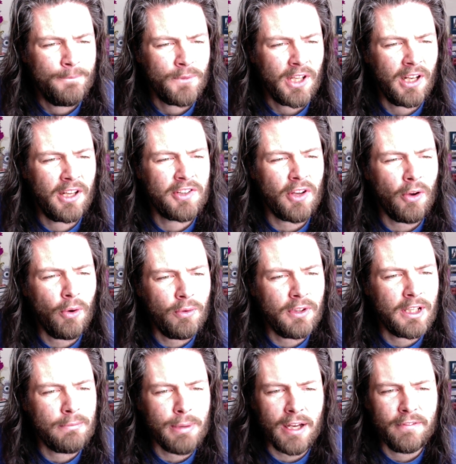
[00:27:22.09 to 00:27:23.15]
It is
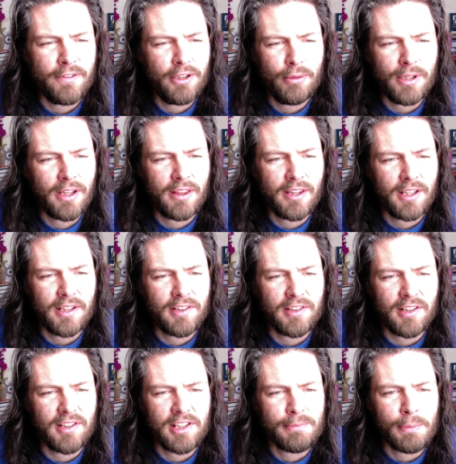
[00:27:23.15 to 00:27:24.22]
only by viewing things
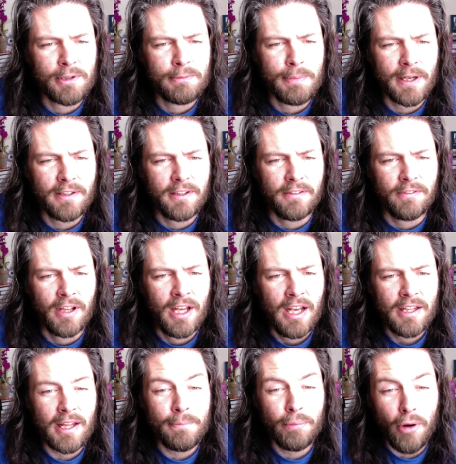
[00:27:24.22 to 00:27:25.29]
in this perspective
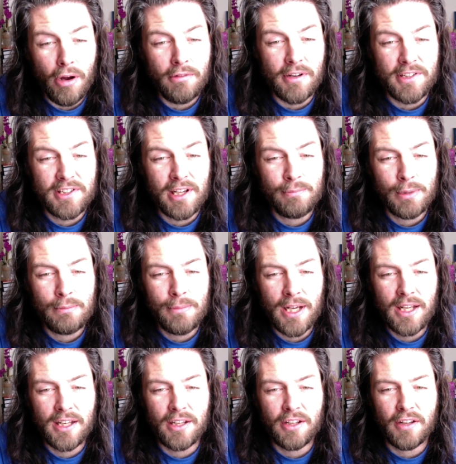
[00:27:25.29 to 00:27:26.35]
that progress can be
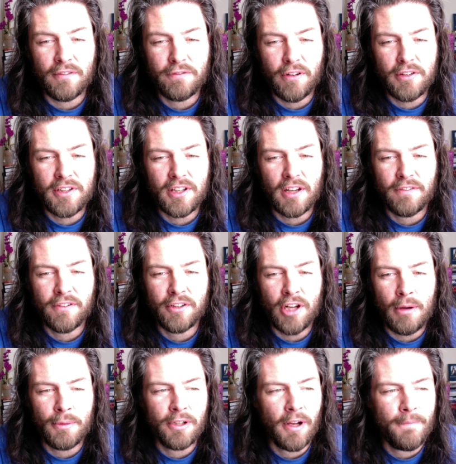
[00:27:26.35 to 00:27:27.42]
made in confronting a
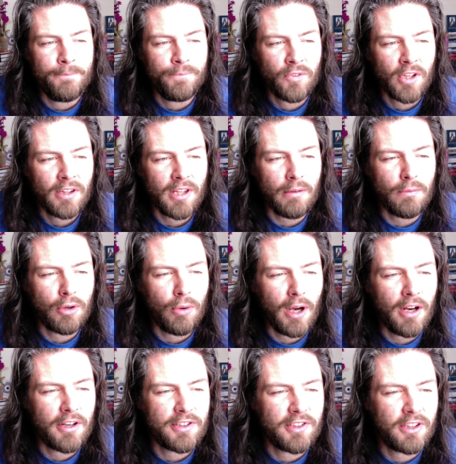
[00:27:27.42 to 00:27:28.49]
phenomenon that
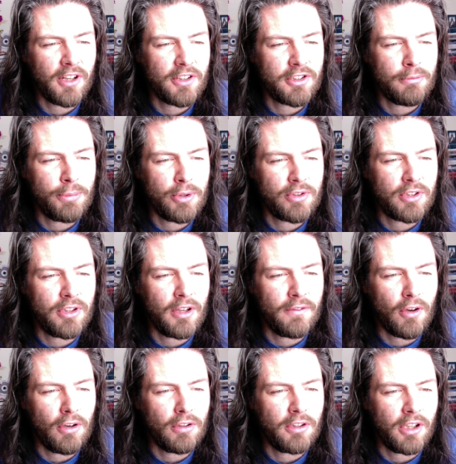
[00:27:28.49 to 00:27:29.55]
requires the contribution of
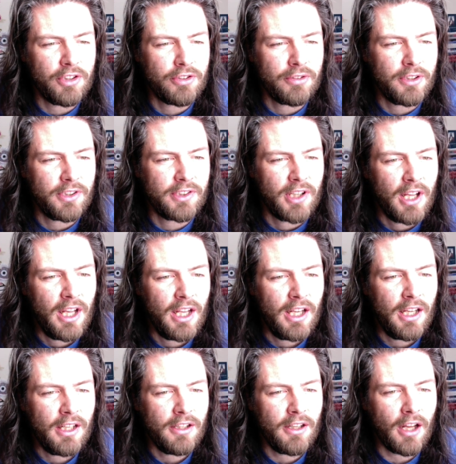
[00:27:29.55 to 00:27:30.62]
all countries,
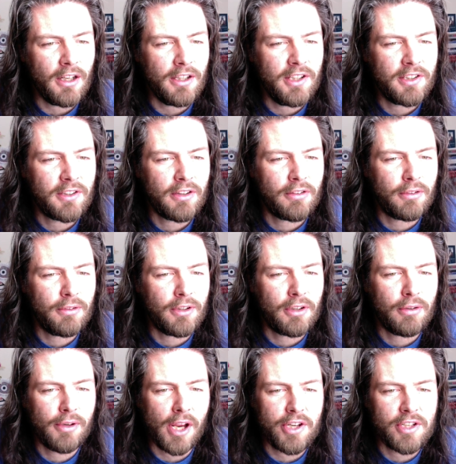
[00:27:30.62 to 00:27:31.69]
not least through the
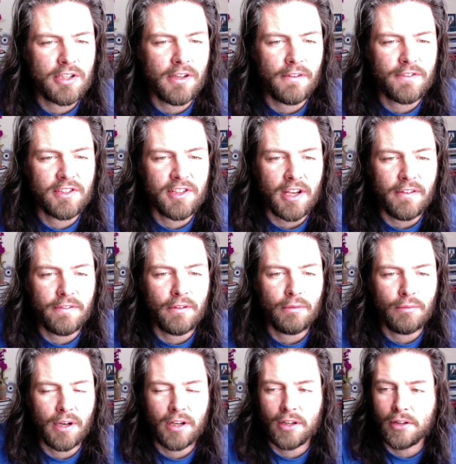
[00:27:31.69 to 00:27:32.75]
creation of safe,
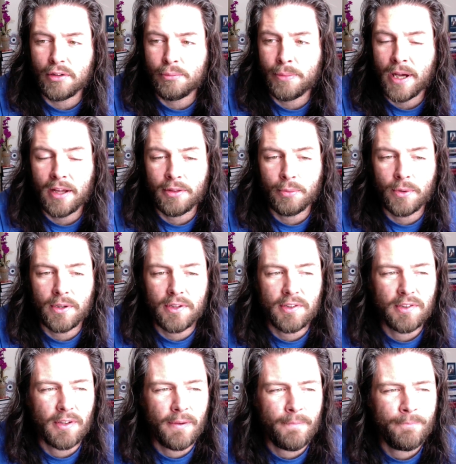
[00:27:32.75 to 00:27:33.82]
regular pathways.